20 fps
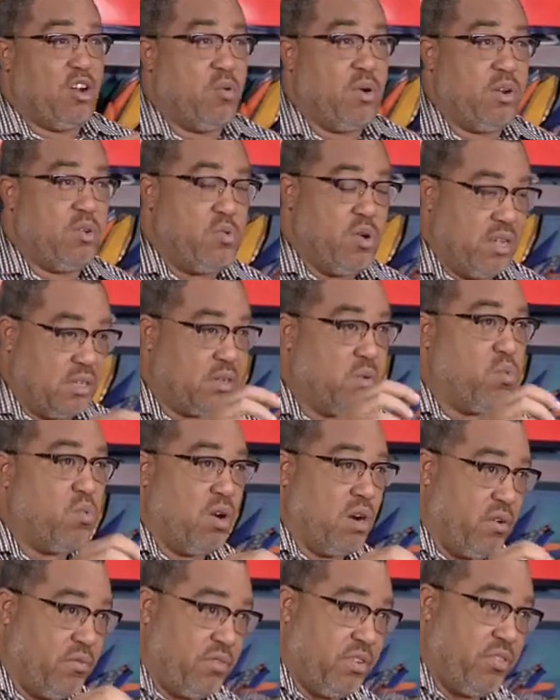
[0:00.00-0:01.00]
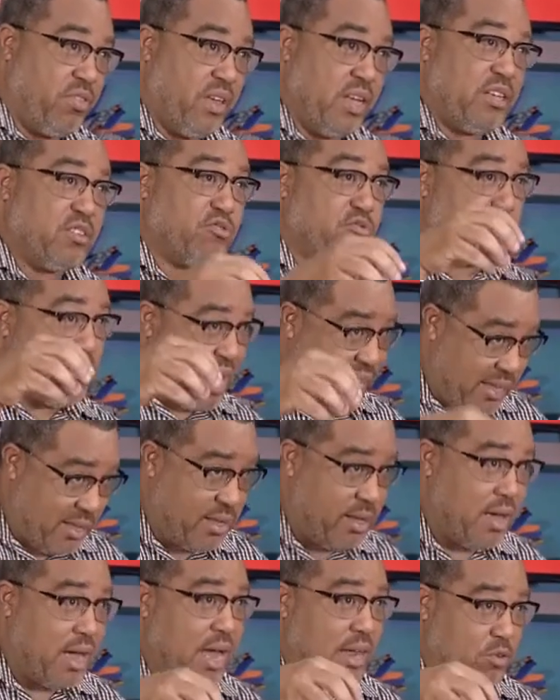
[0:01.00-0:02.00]
now and doing some wonderful things right
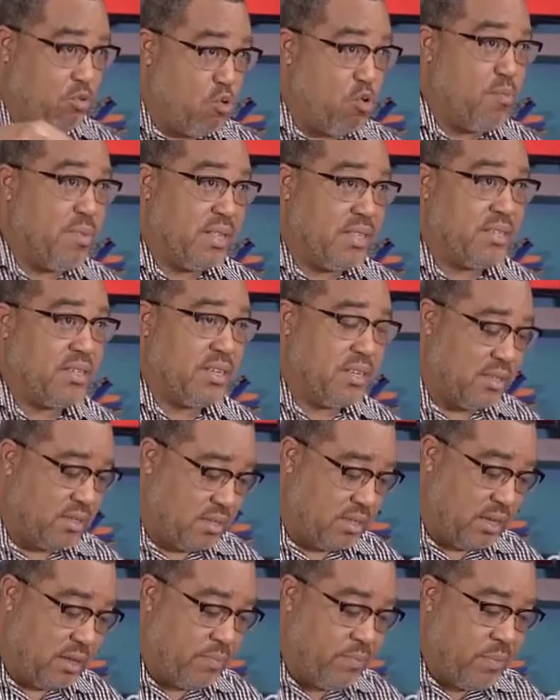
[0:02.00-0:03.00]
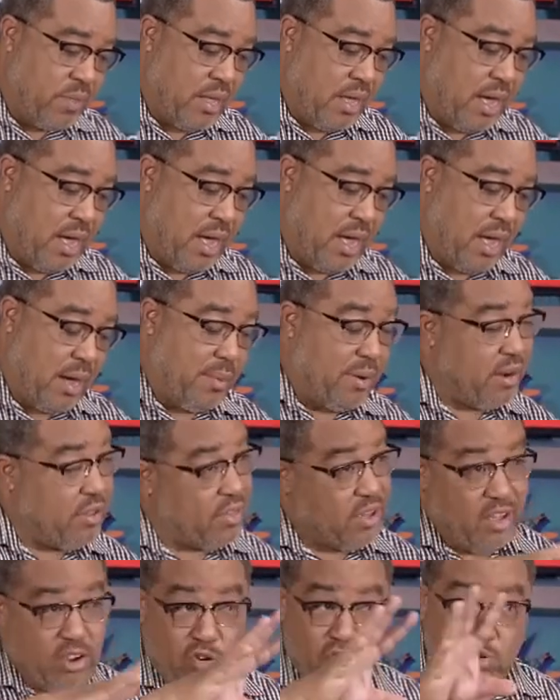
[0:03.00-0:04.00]
here at home in TNT. And I
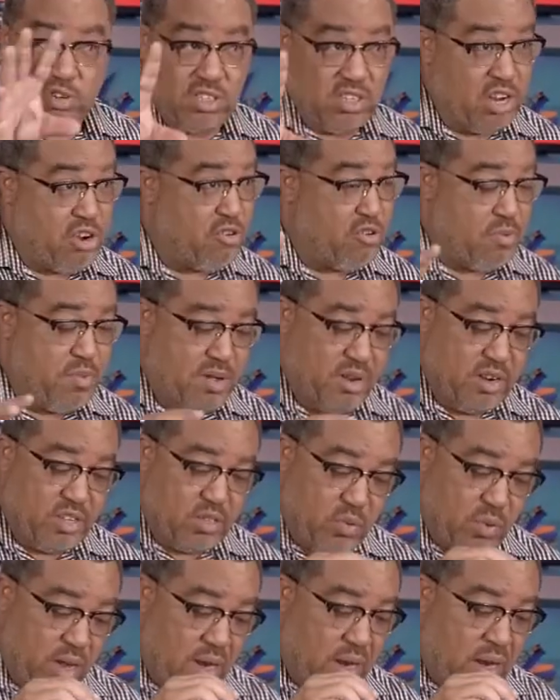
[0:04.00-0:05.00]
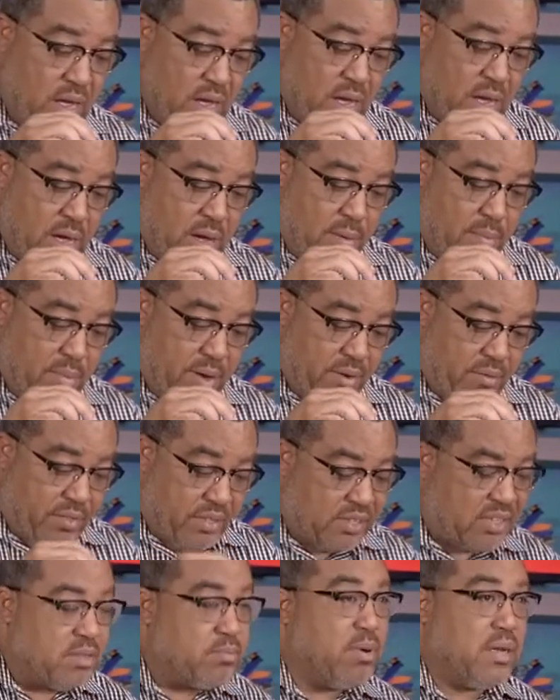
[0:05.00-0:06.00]
think across the Caribbean as well. But
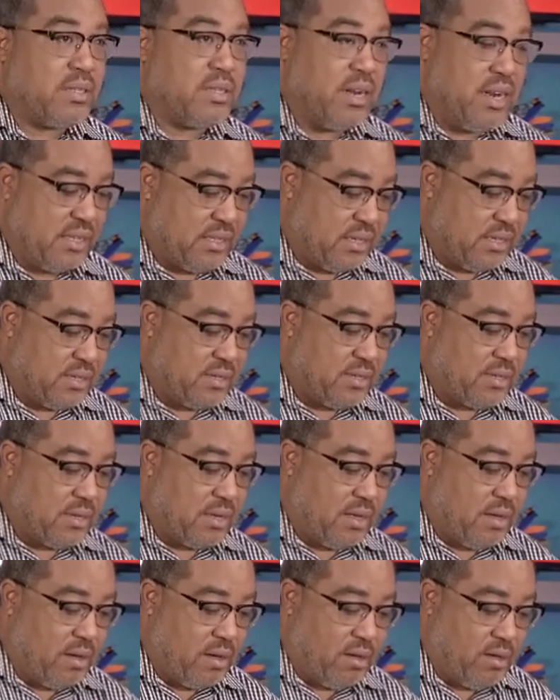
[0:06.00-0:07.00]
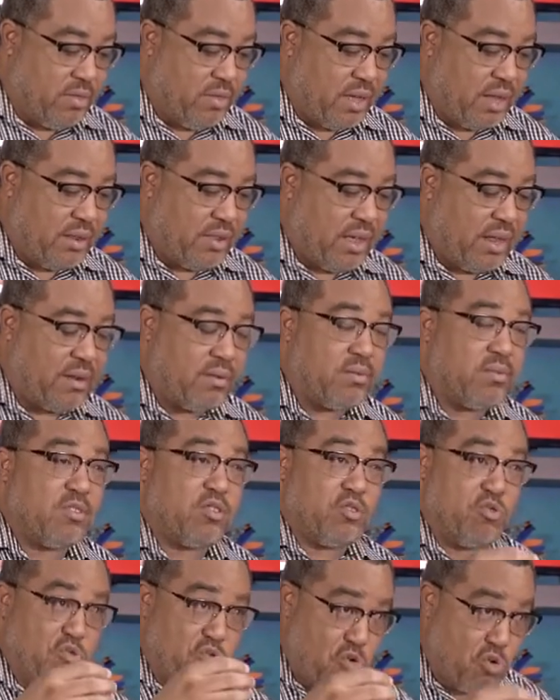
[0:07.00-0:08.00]
this is butter lettuce that's
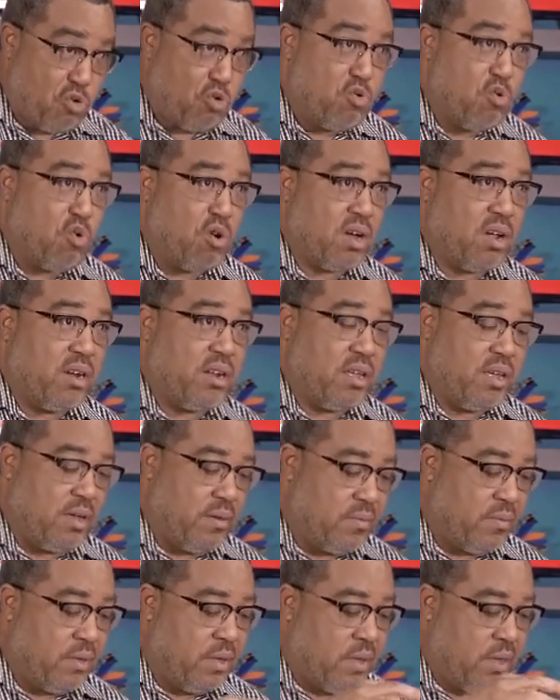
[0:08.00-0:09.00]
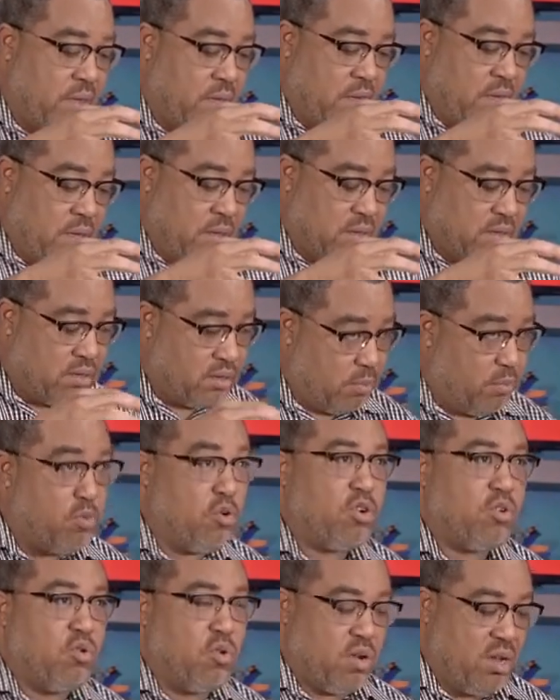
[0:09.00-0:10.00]
grown locally.
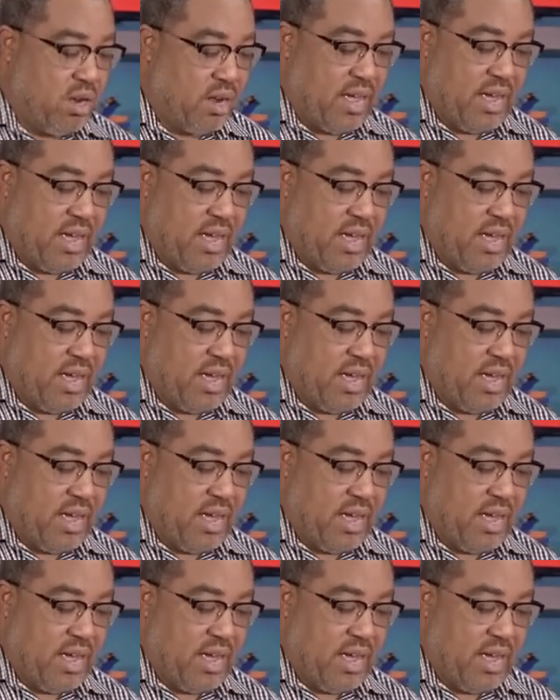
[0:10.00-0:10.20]
Support local,